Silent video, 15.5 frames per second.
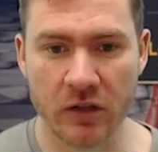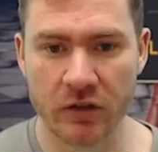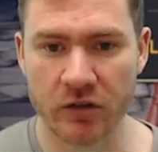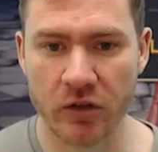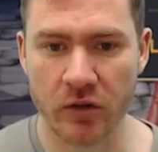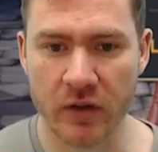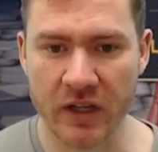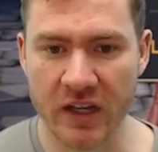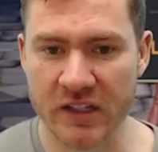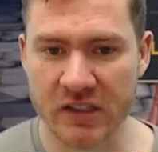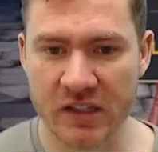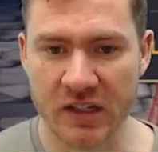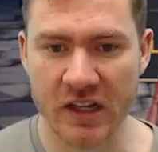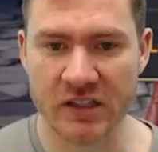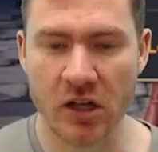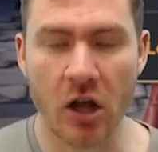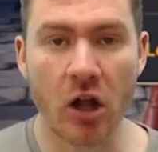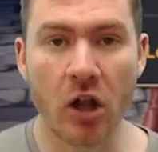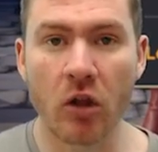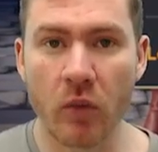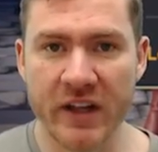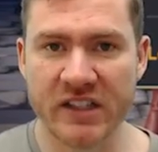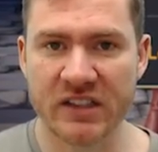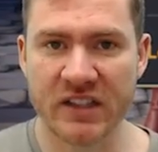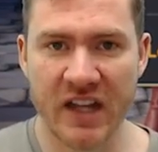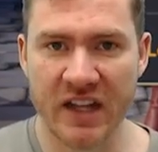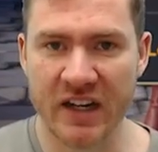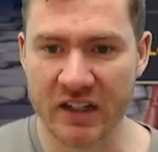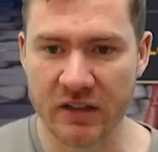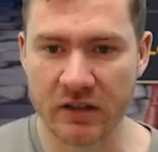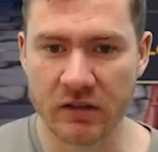they're doing has always
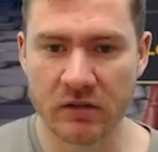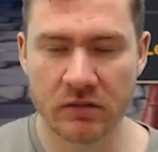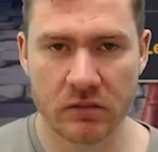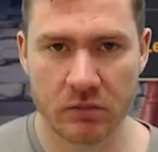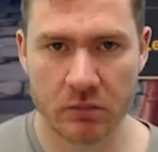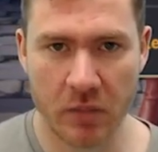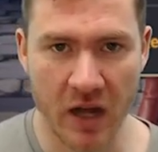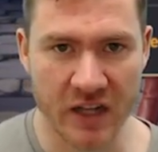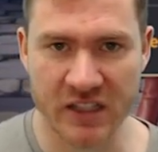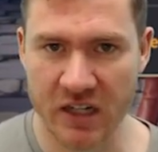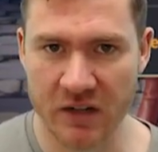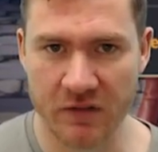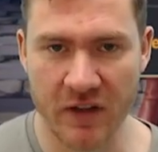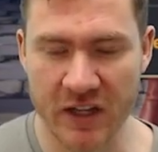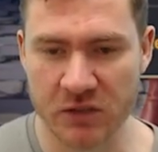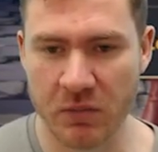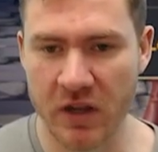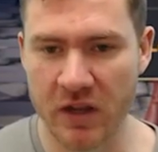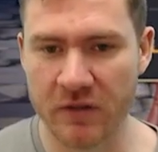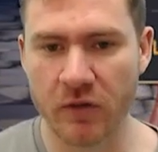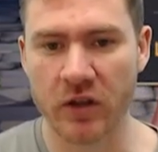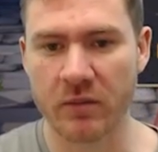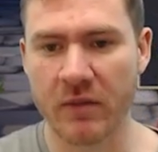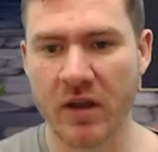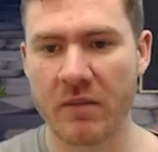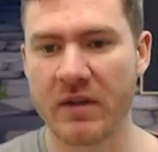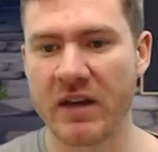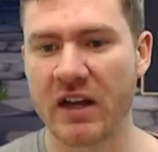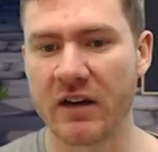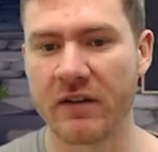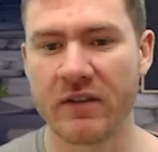netted positive HP for them coming
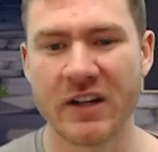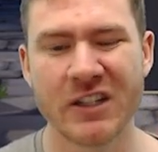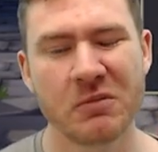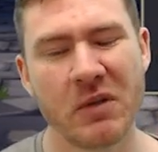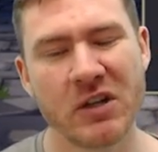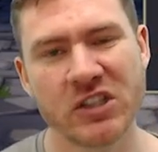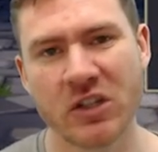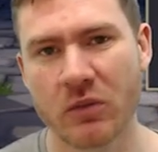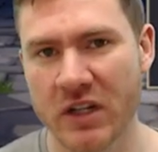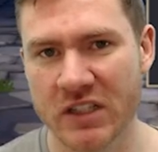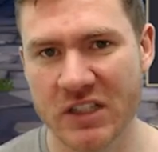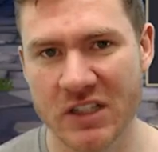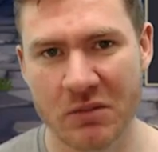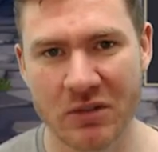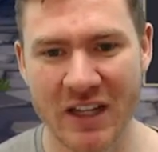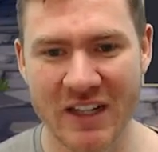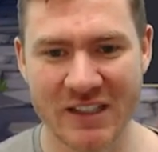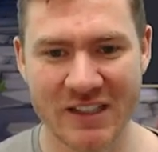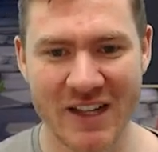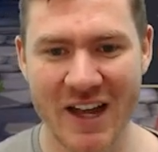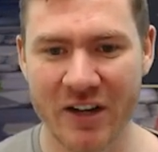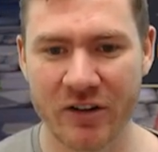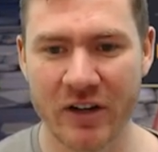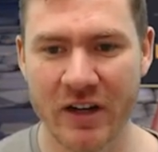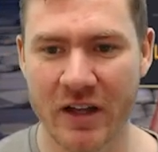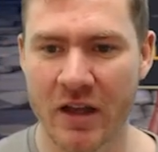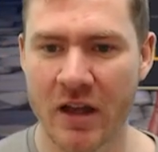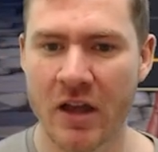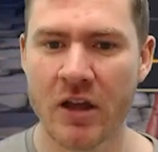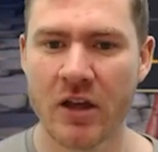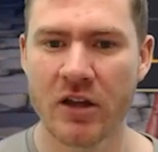out of it, especially when it's someone like Zachary,
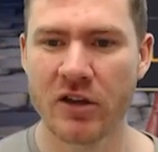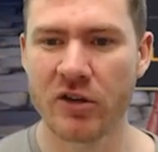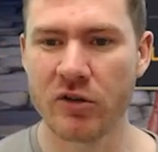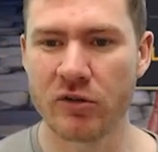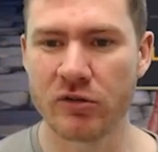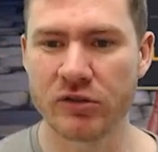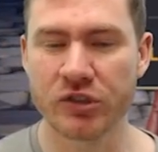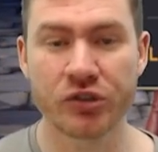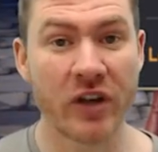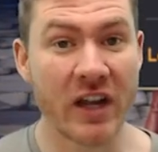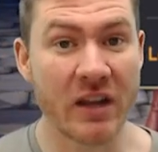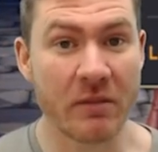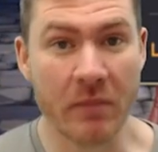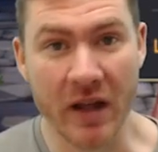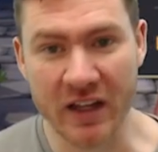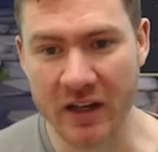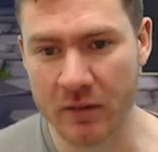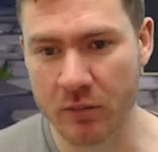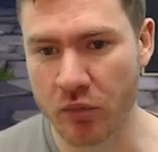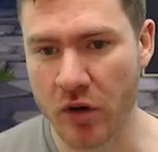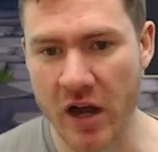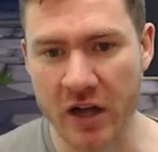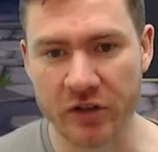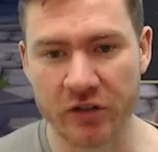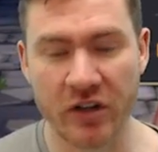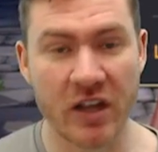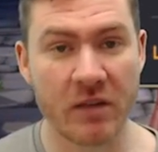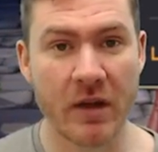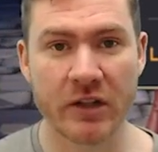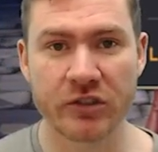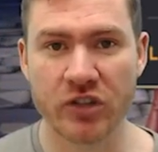whose trait might get procced, or he
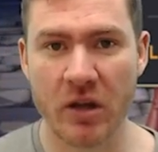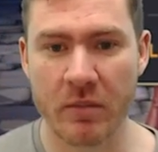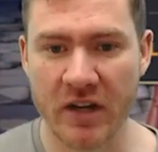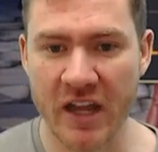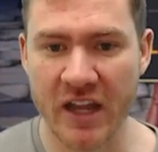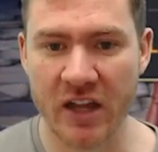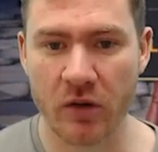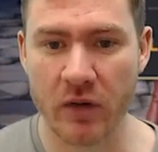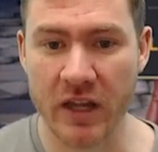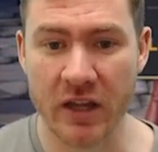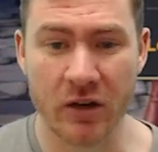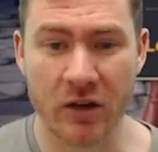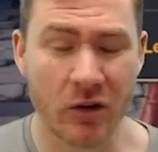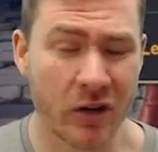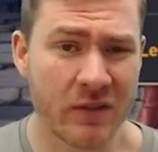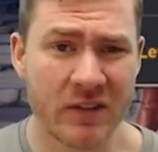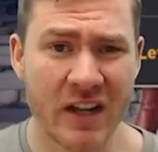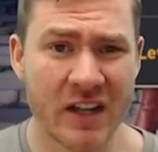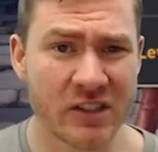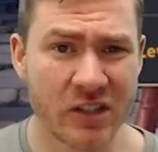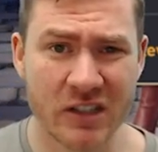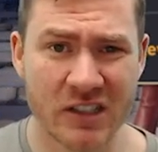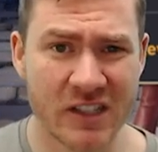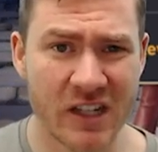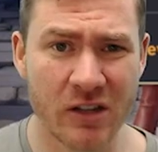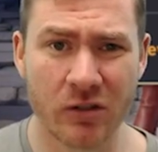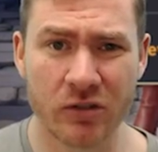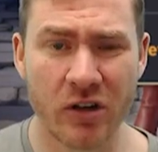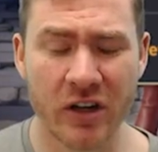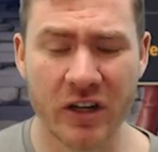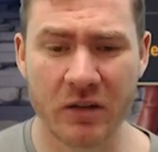might drop an AoE, or even has good single
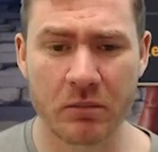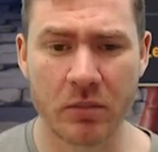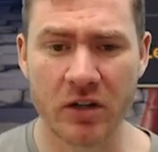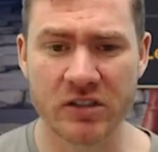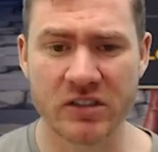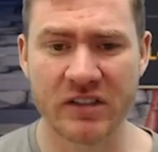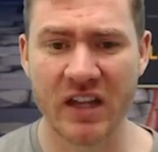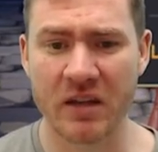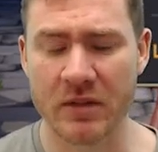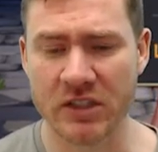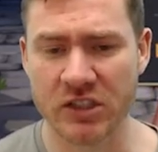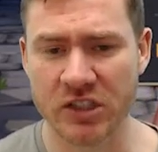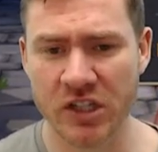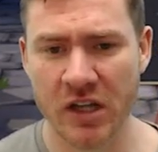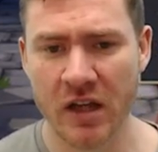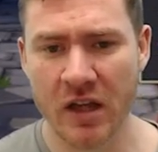target burst damage.